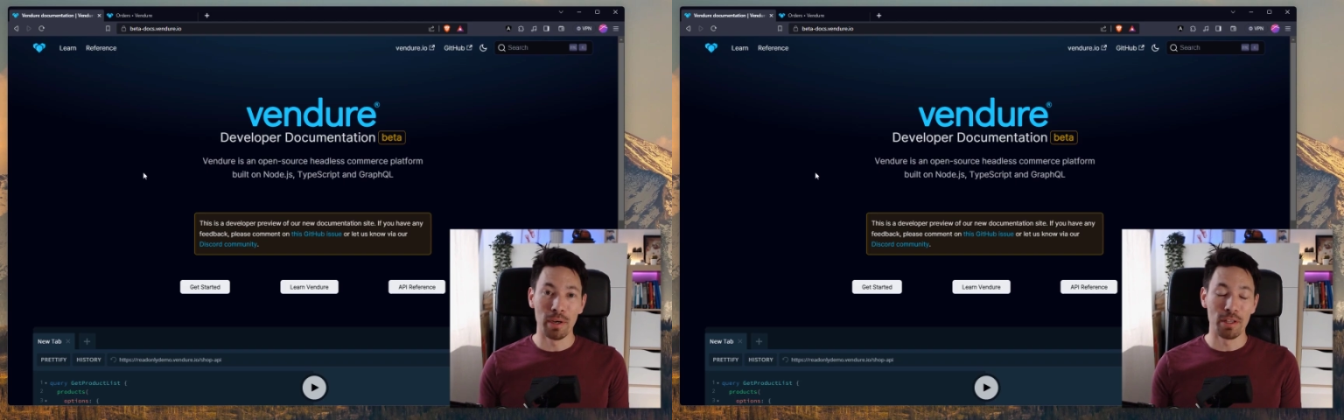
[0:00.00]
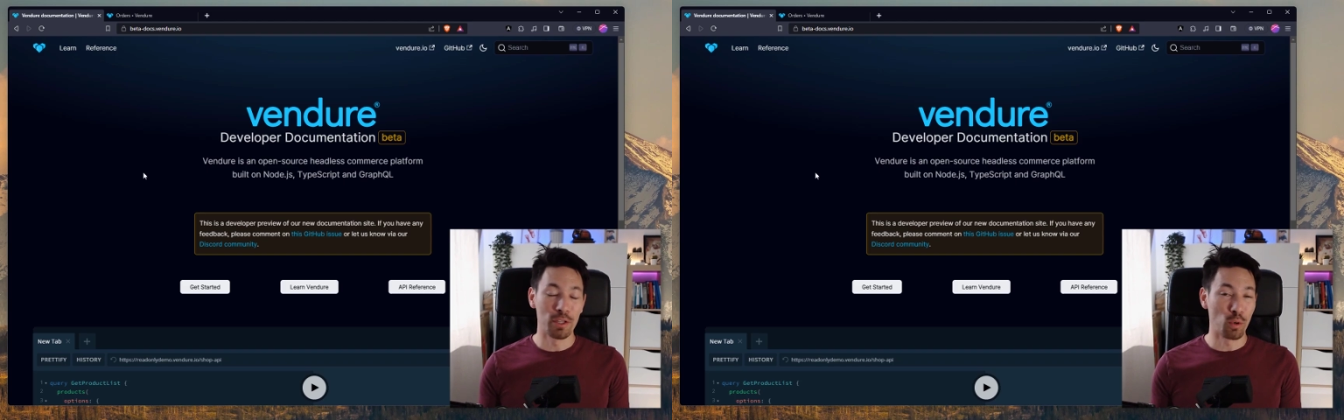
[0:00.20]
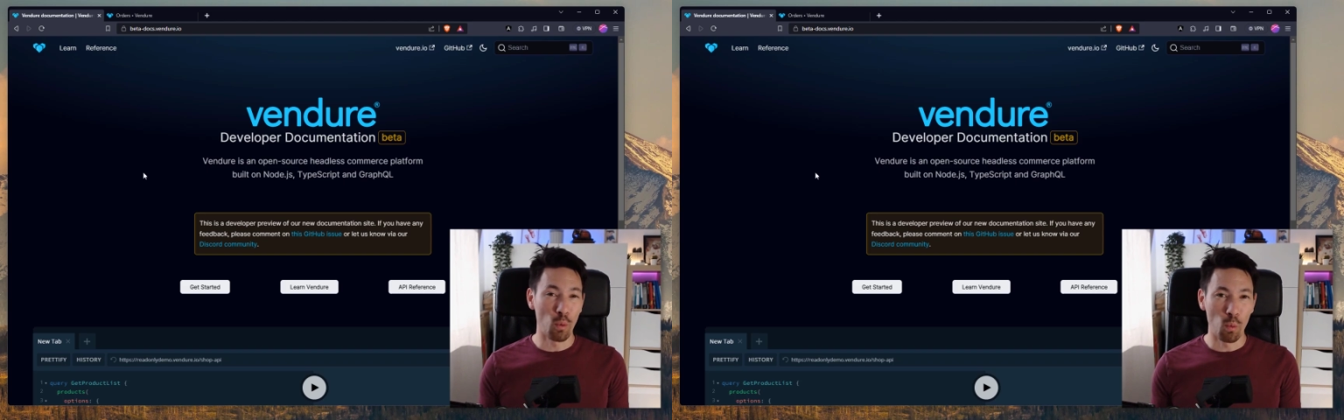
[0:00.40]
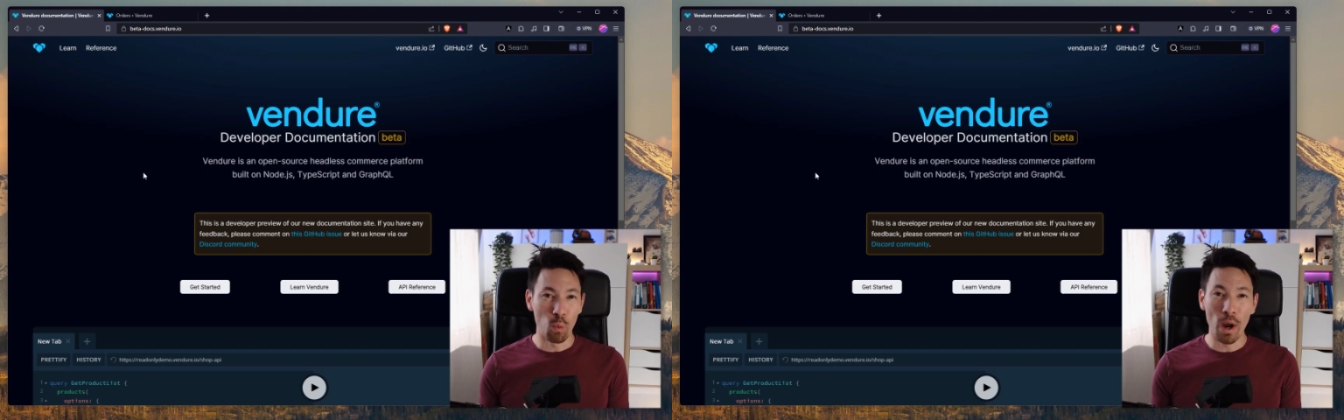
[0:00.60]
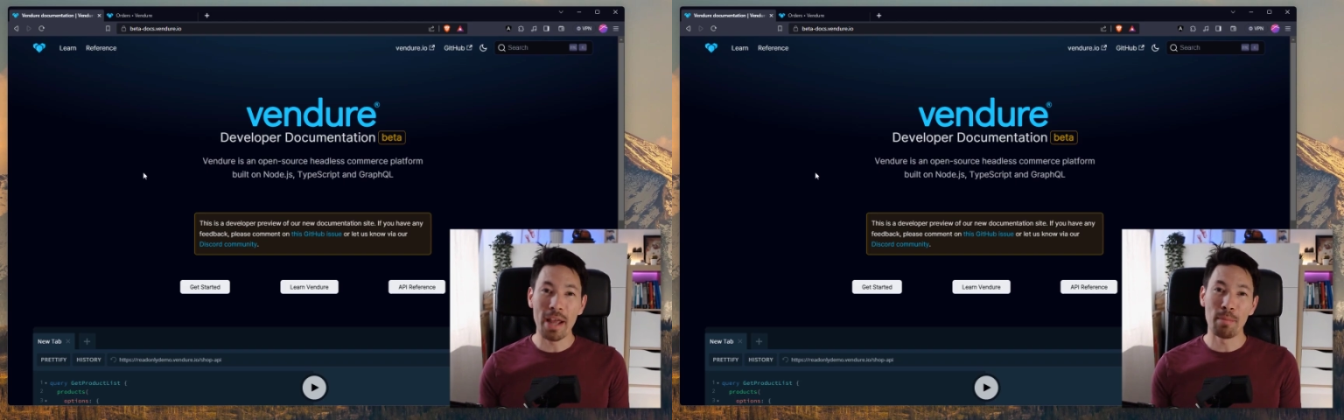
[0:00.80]
But there's
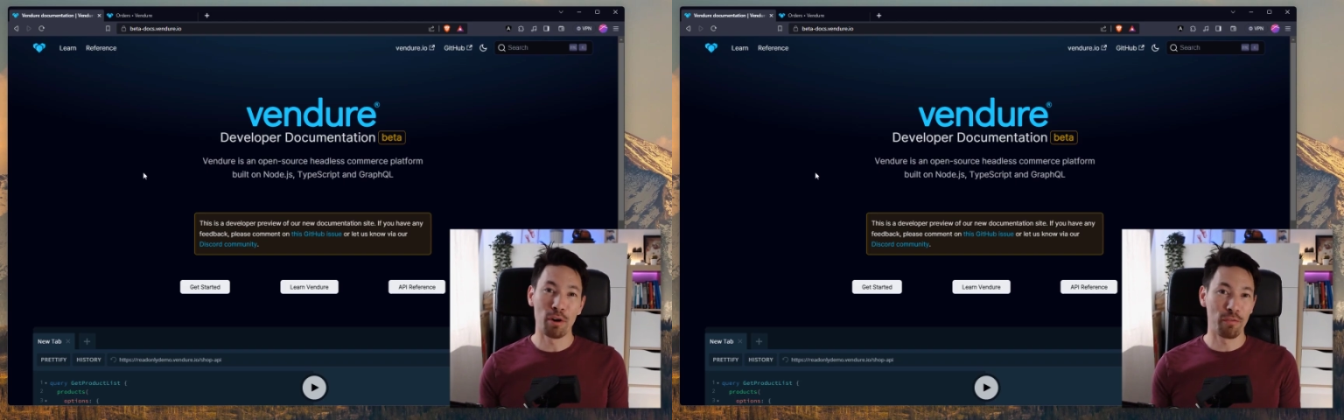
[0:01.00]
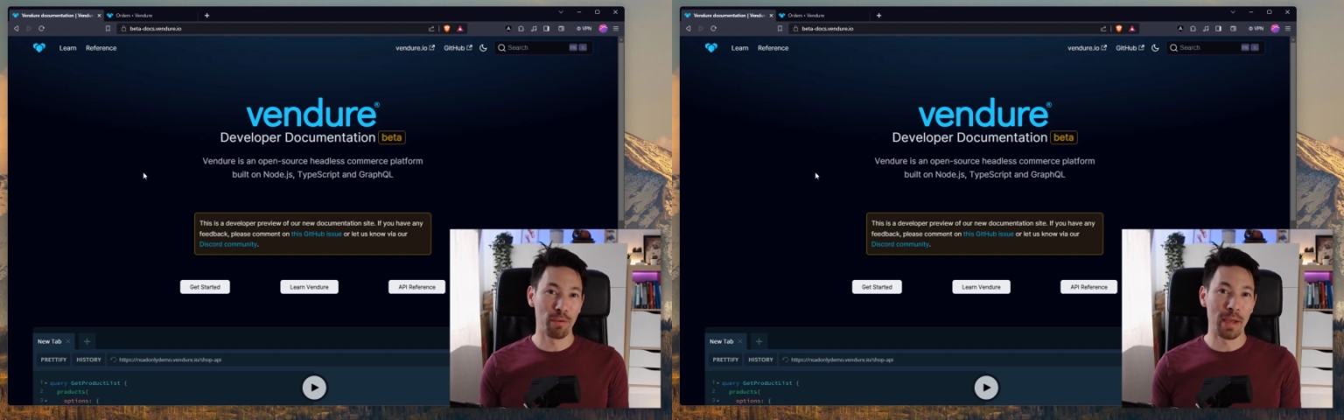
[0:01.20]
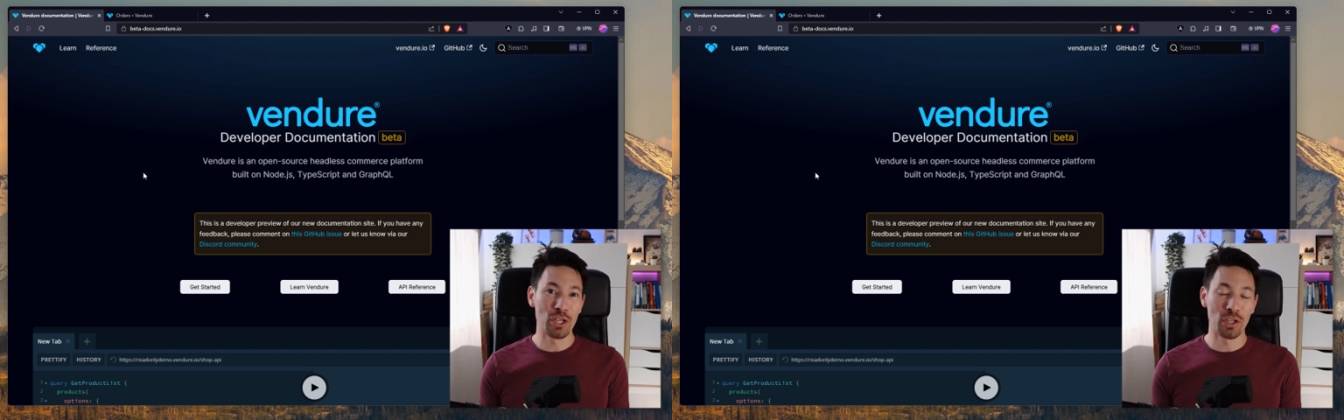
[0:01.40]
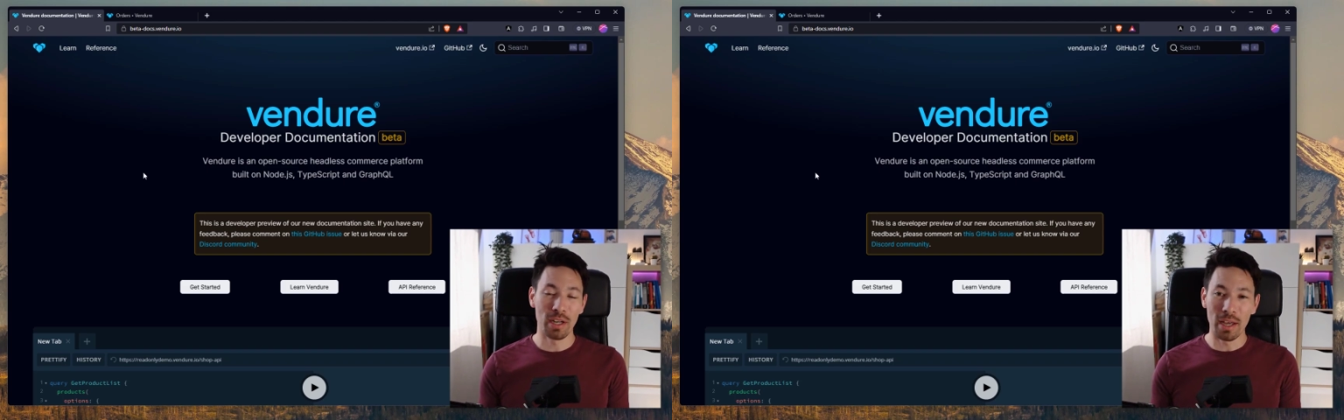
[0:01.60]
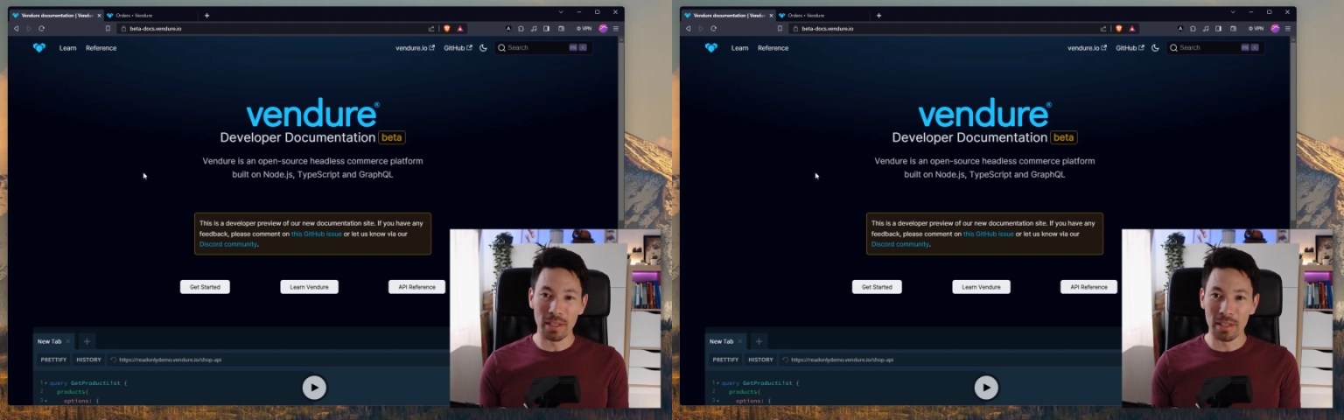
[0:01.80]
way more information
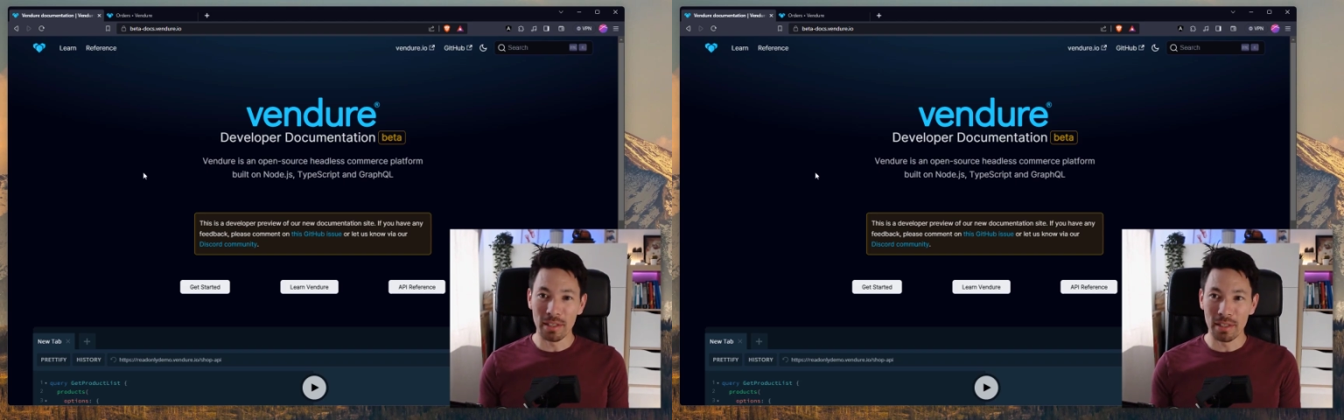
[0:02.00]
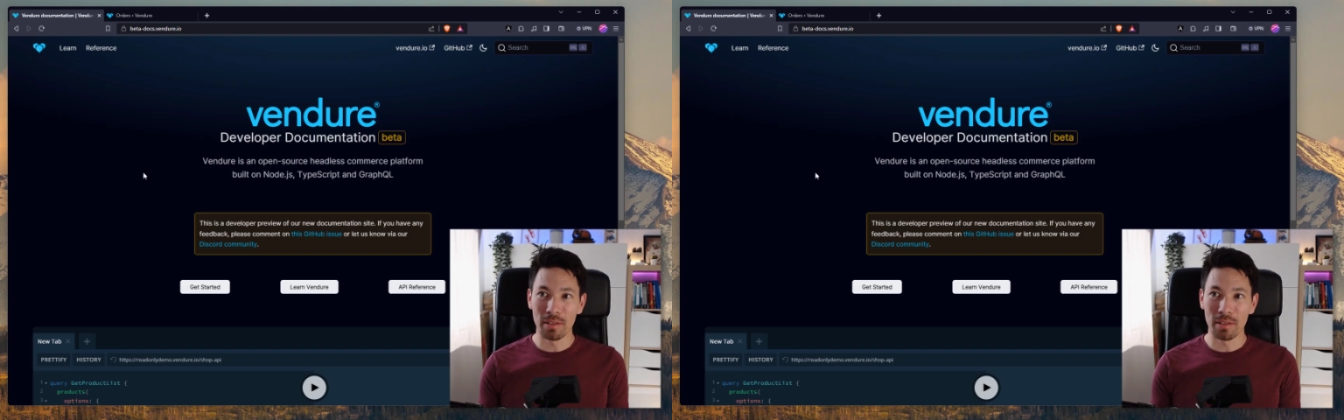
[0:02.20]
and